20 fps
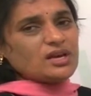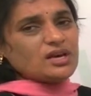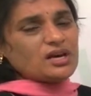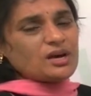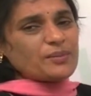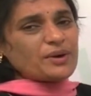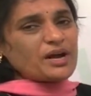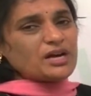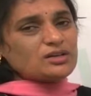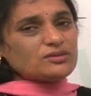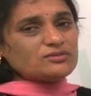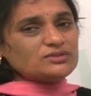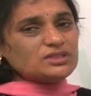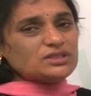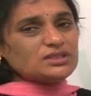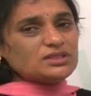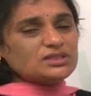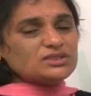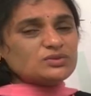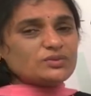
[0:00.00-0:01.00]
A part of the
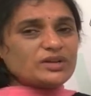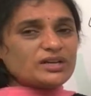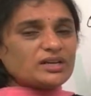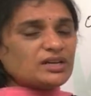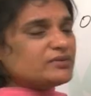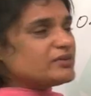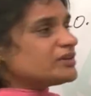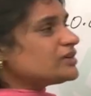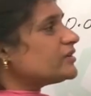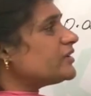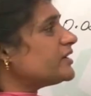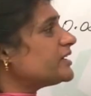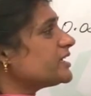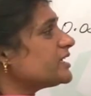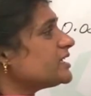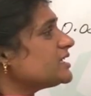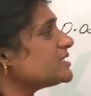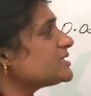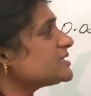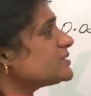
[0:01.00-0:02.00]
earth where living
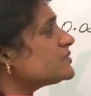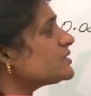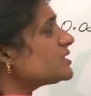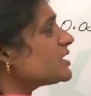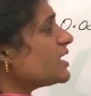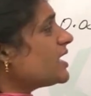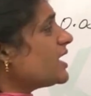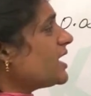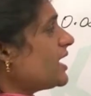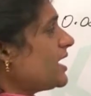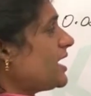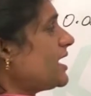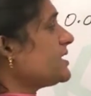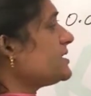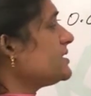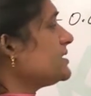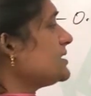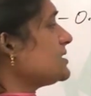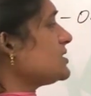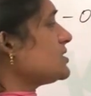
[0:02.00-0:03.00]
organisms
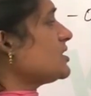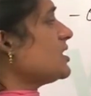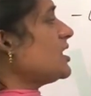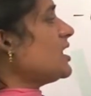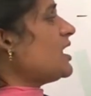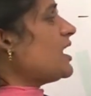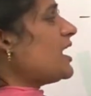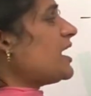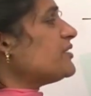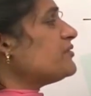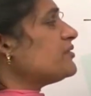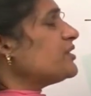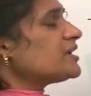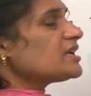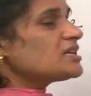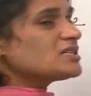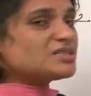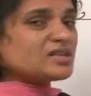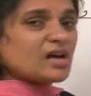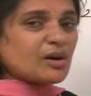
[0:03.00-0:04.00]
exist. And
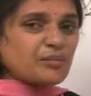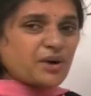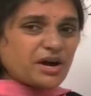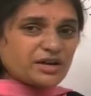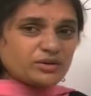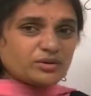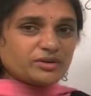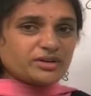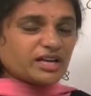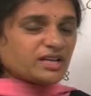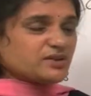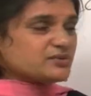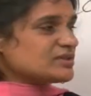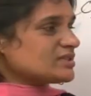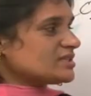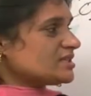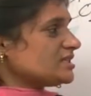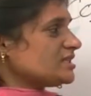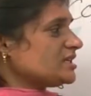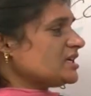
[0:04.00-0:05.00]
whereas a
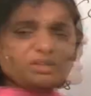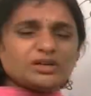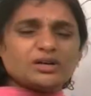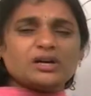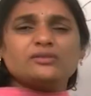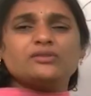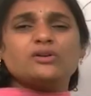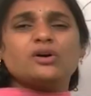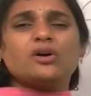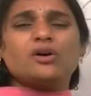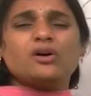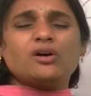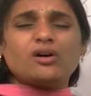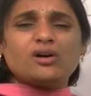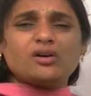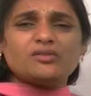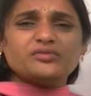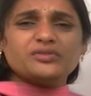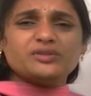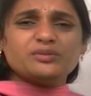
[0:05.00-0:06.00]
biodiversity, you have
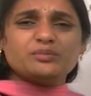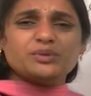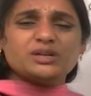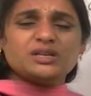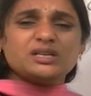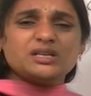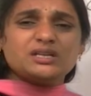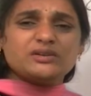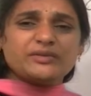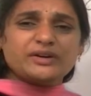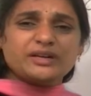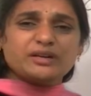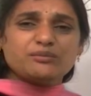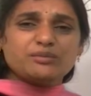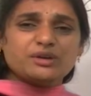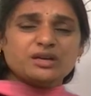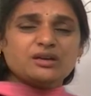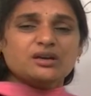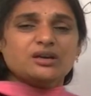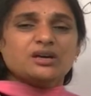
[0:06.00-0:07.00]
often been hearing
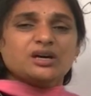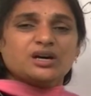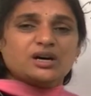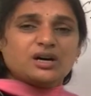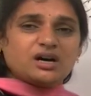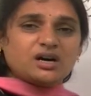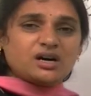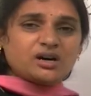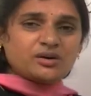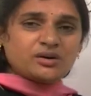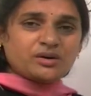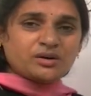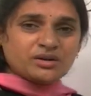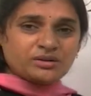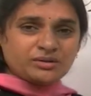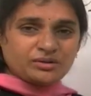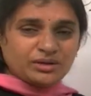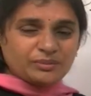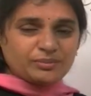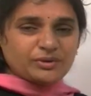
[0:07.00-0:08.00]
me
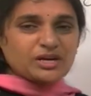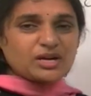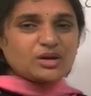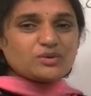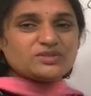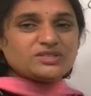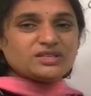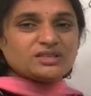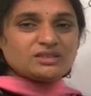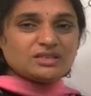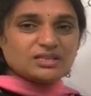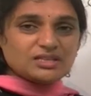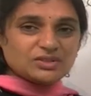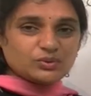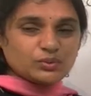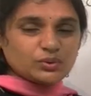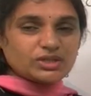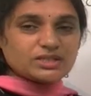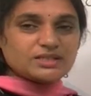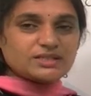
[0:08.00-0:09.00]
pronouncing these
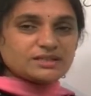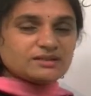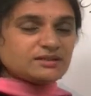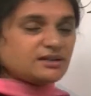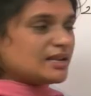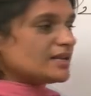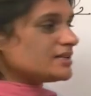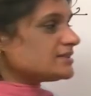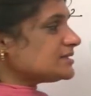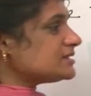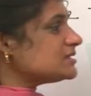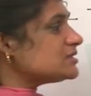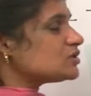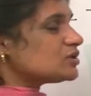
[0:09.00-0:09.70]
words in the lesson.